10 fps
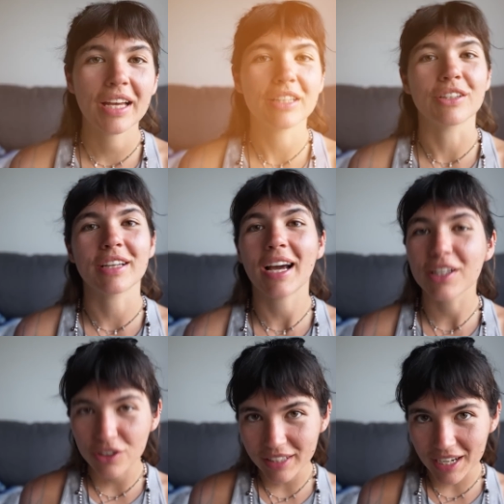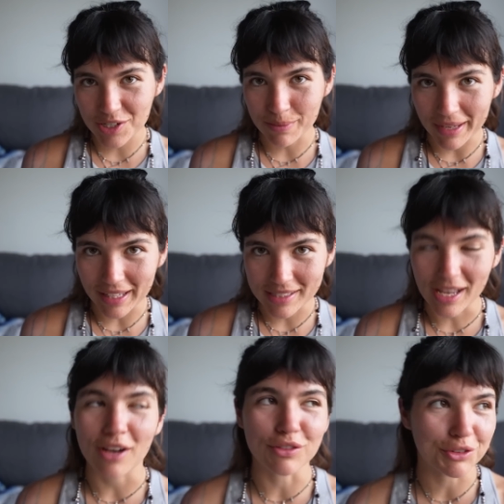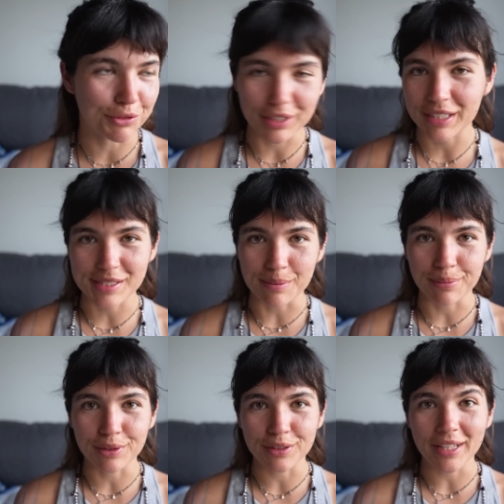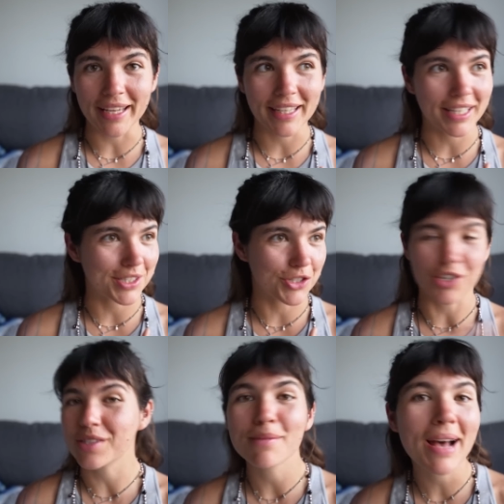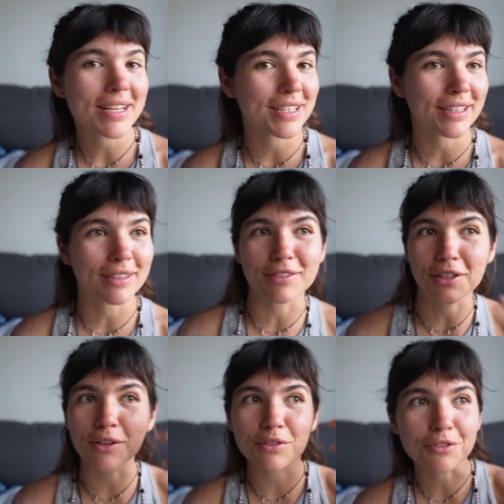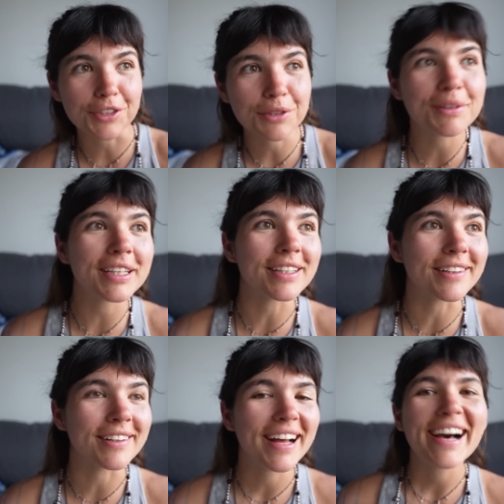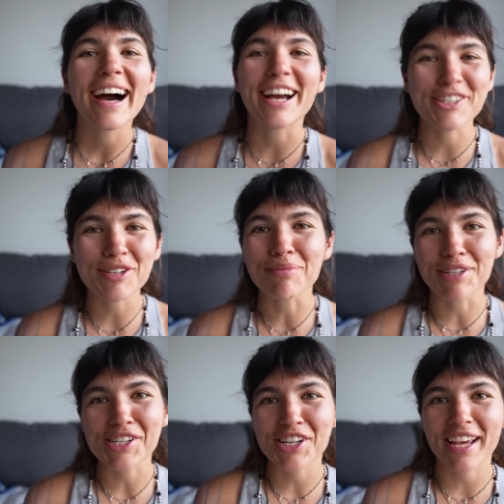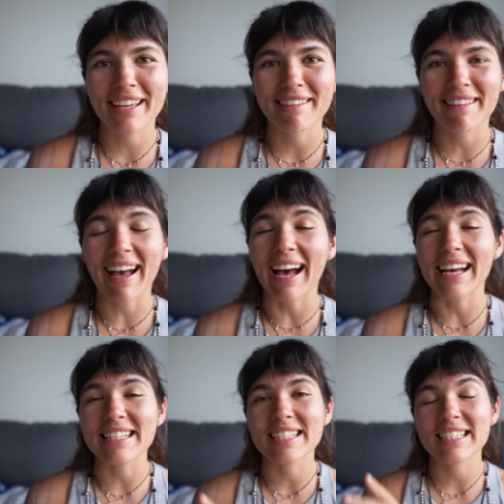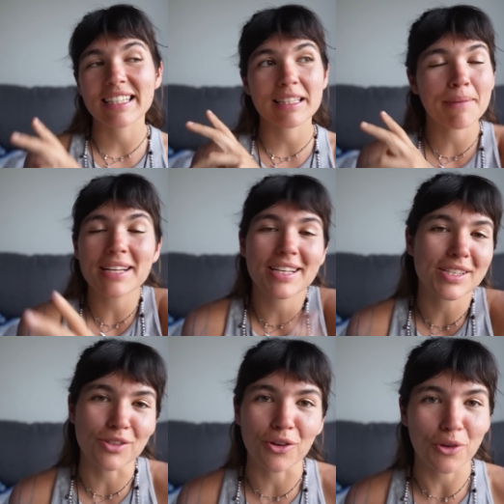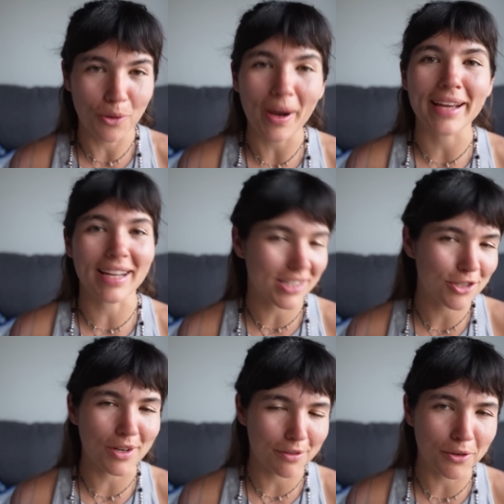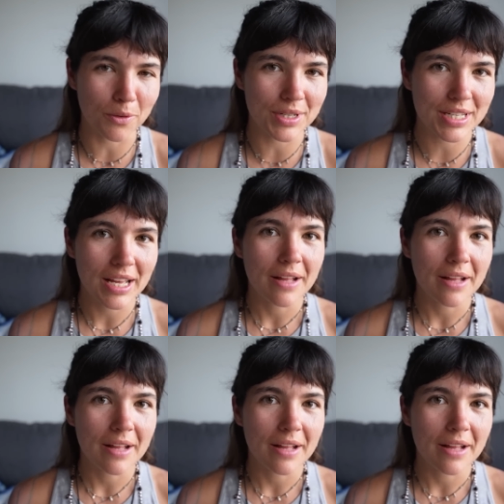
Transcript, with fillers: And look, I know that I just made that sound really simple, like it's just a matter of your own free will. I do appreciate that the matter is not quite as straightforward.